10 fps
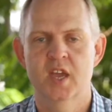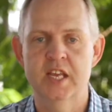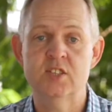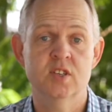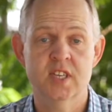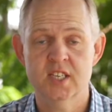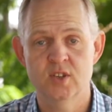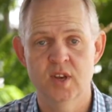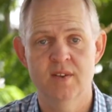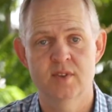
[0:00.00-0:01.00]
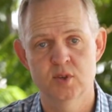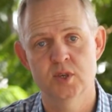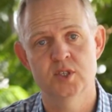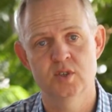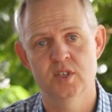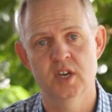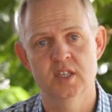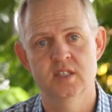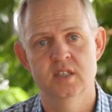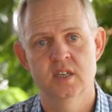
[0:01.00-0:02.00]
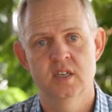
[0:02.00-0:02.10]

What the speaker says: In each transaction you have, there's always two sides.